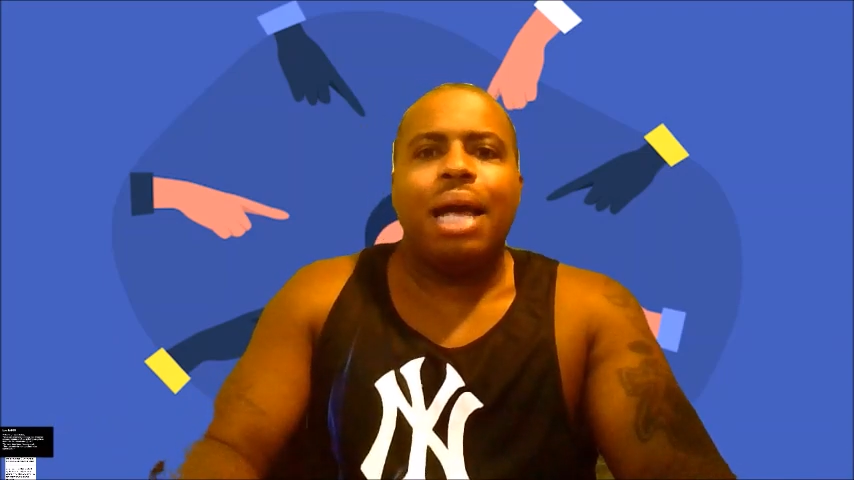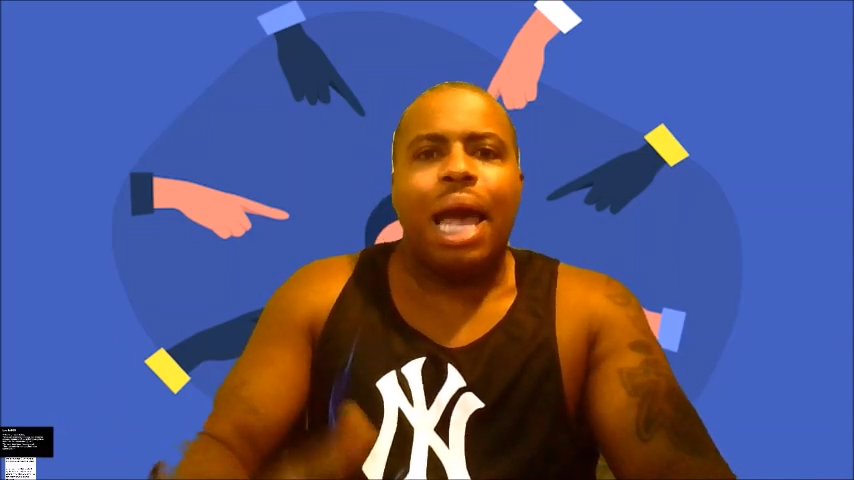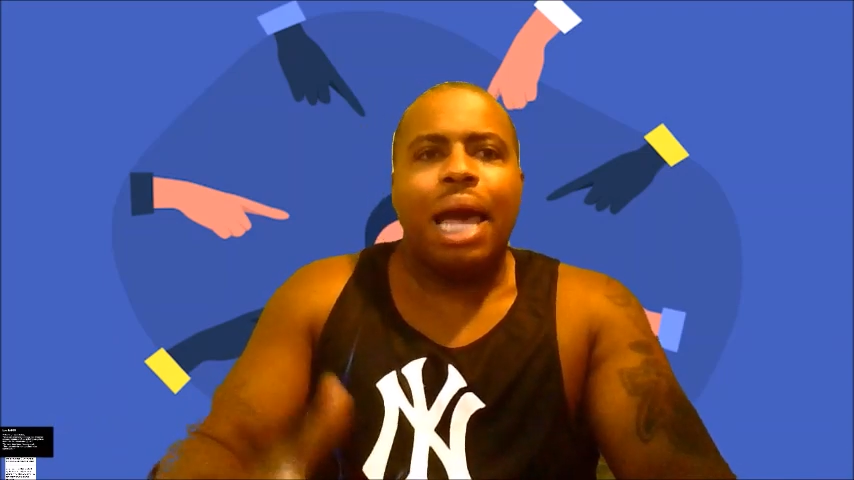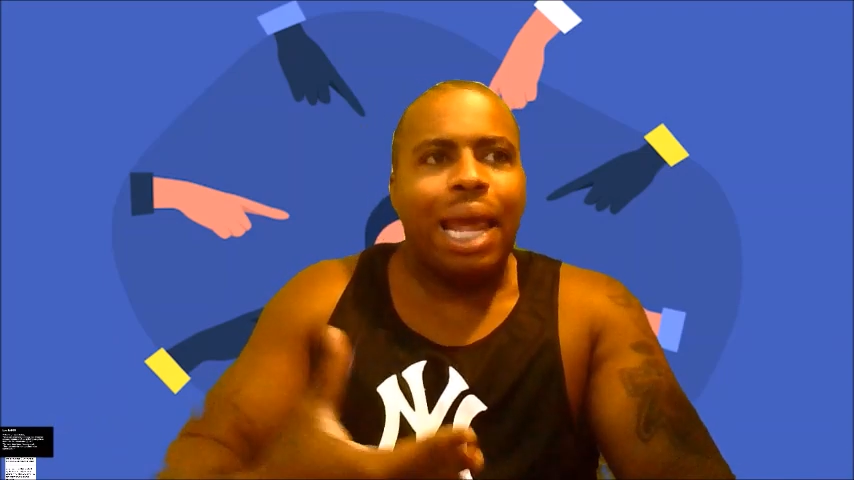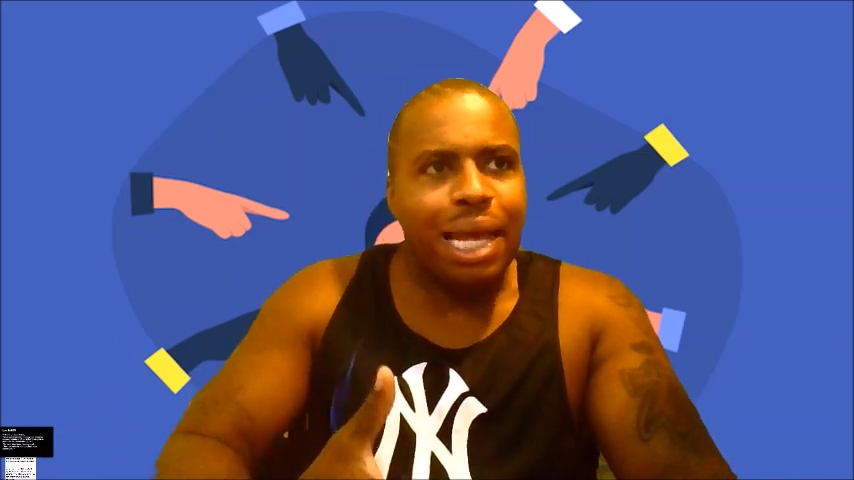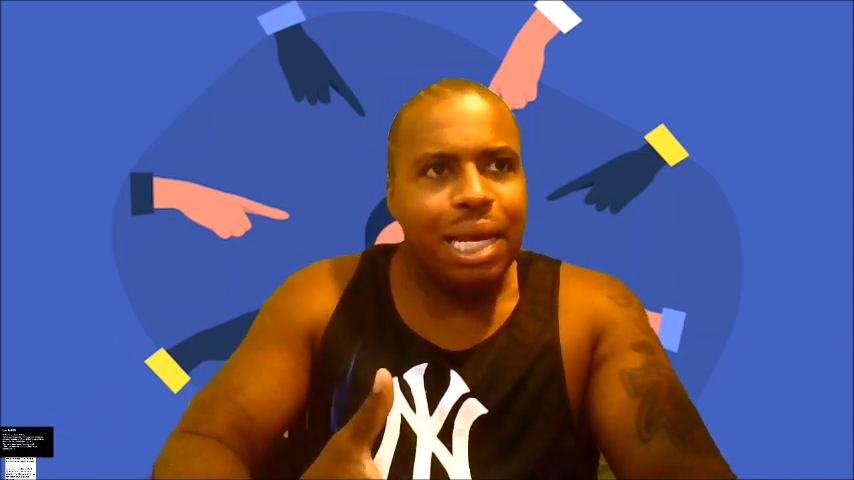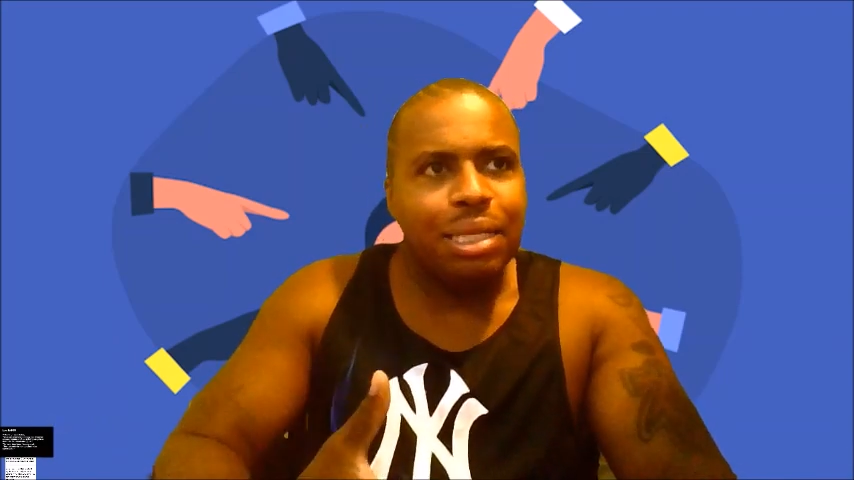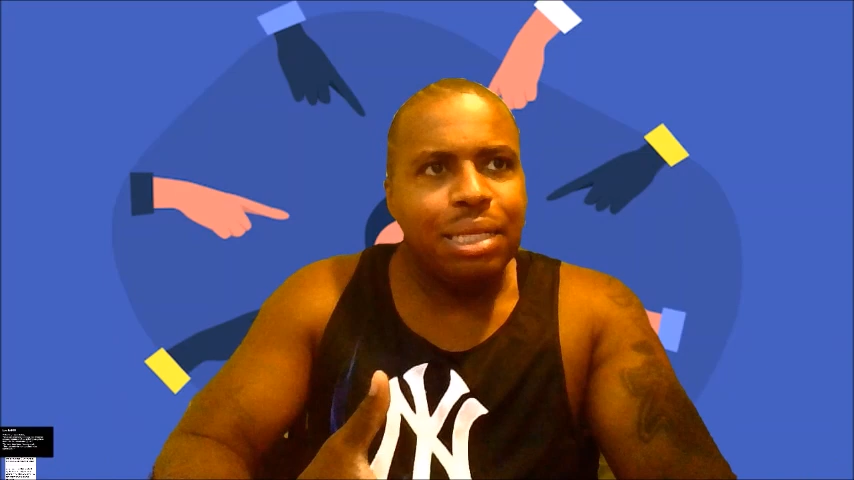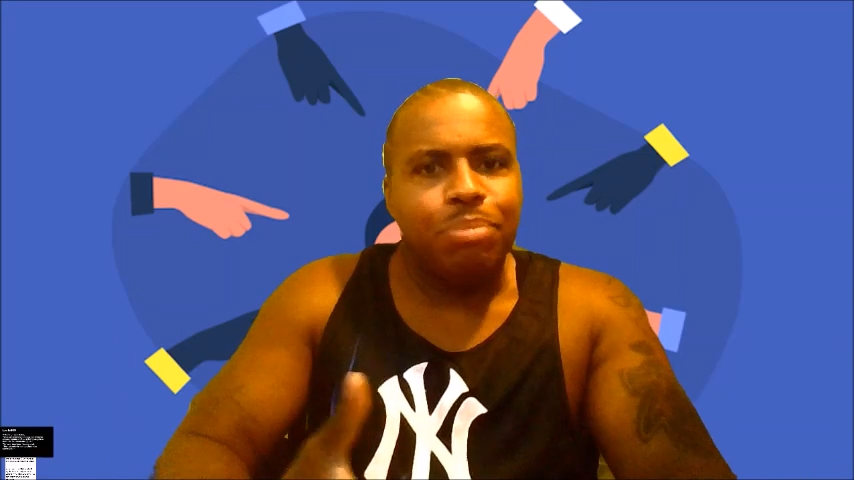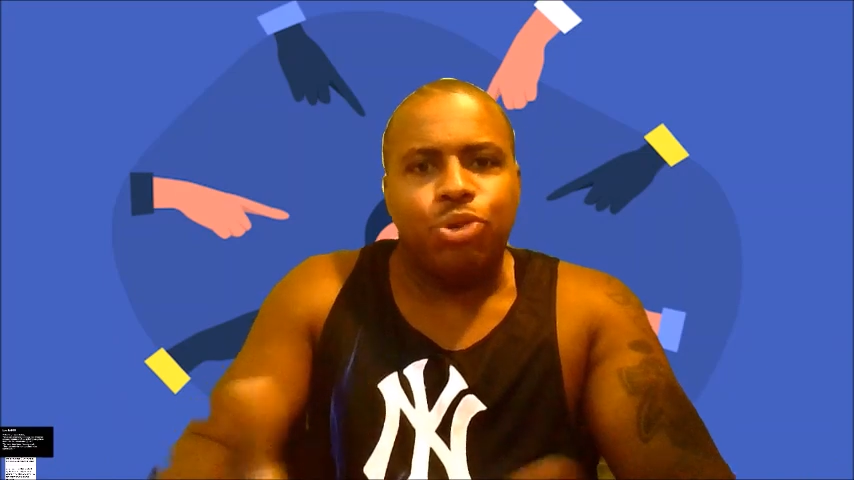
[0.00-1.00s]
I got
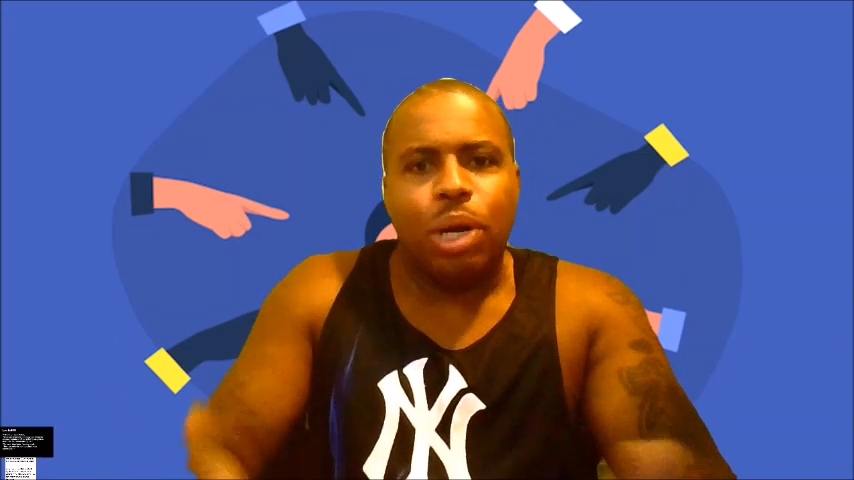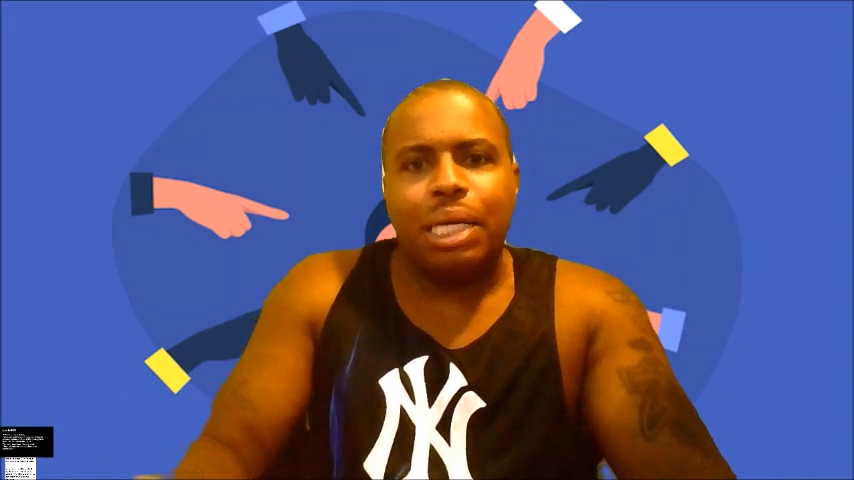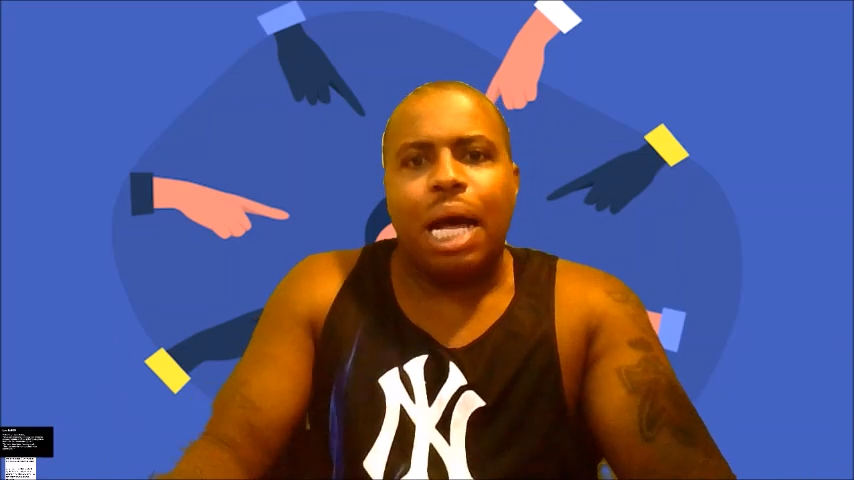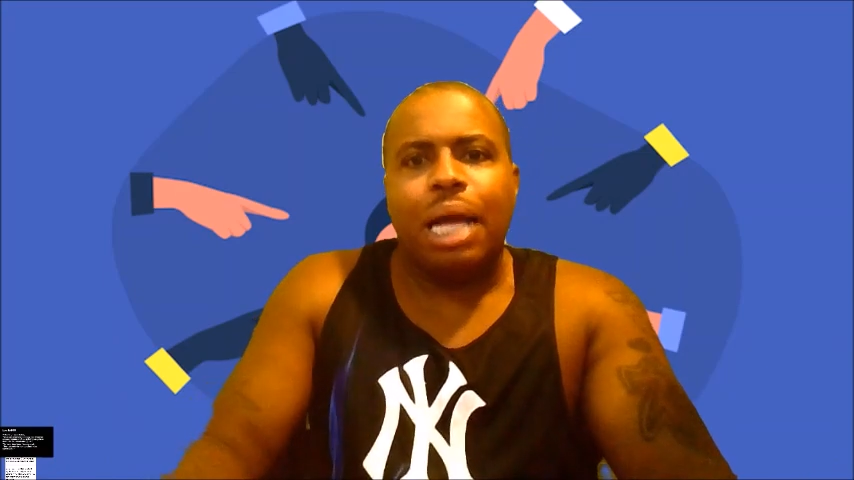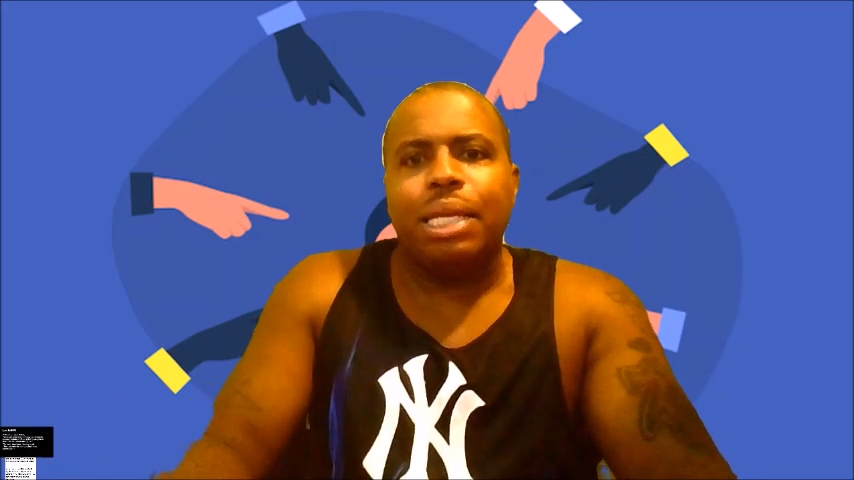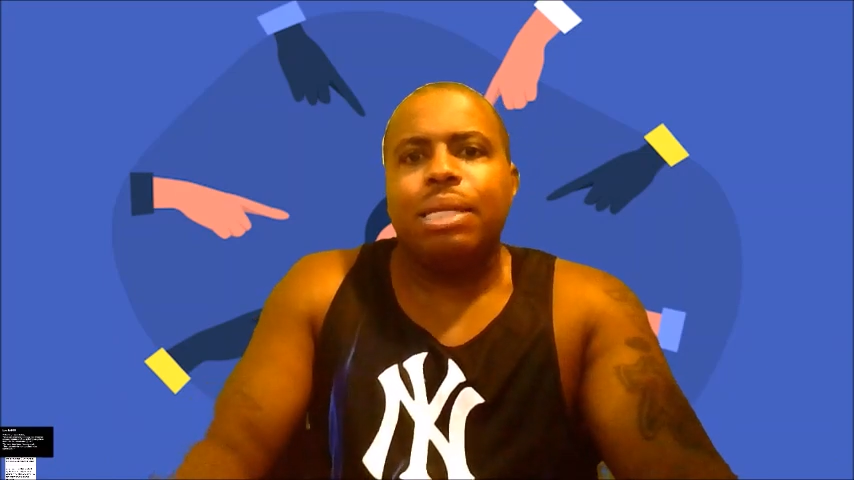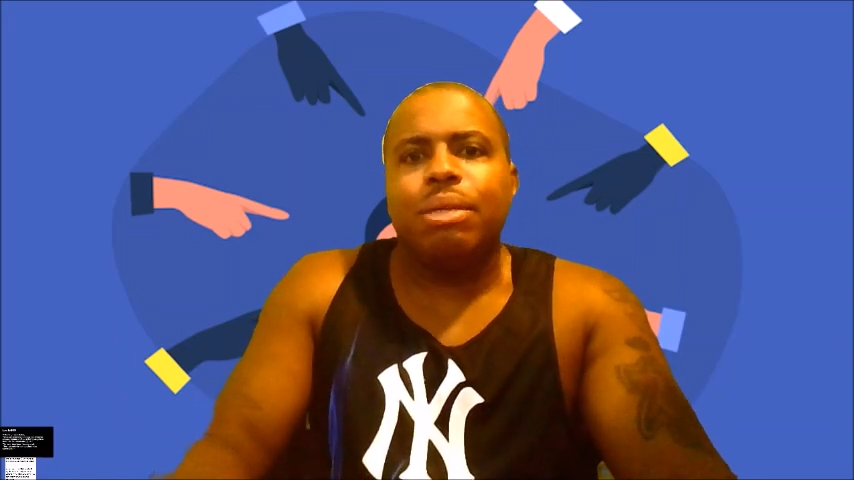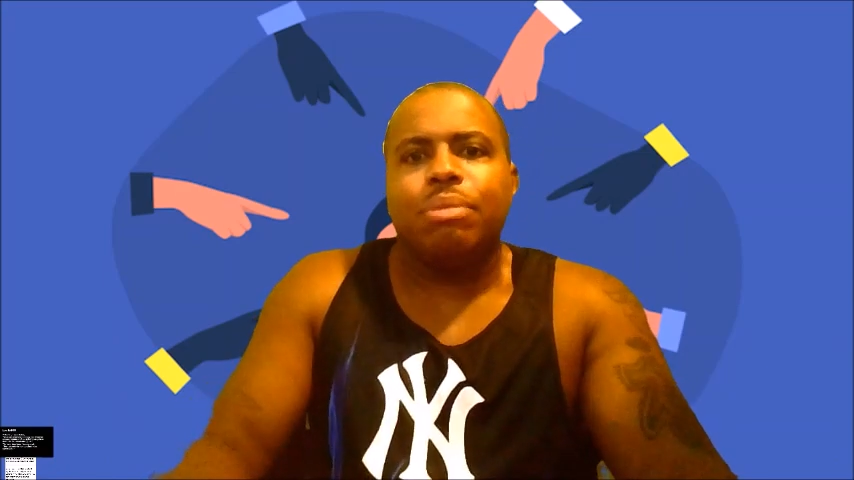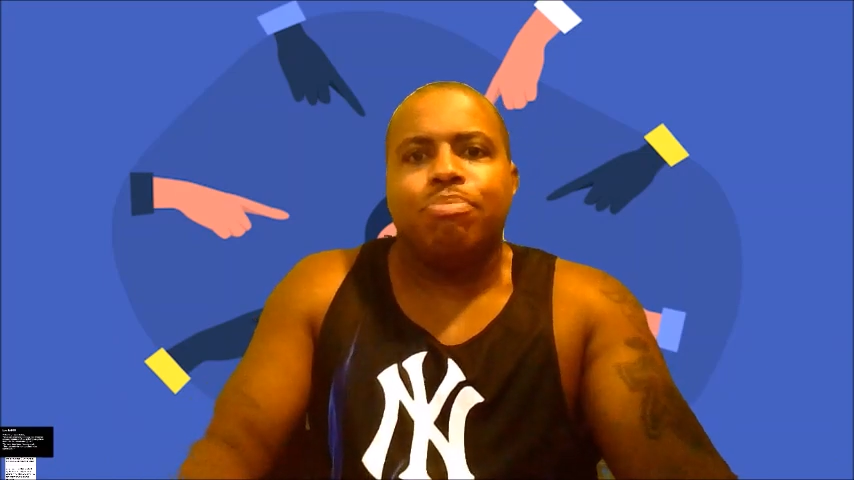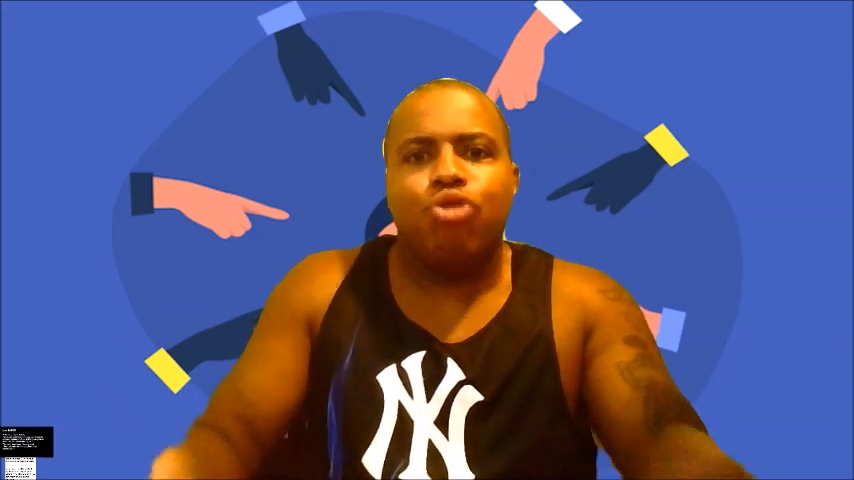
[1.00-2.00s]
AIDS. I need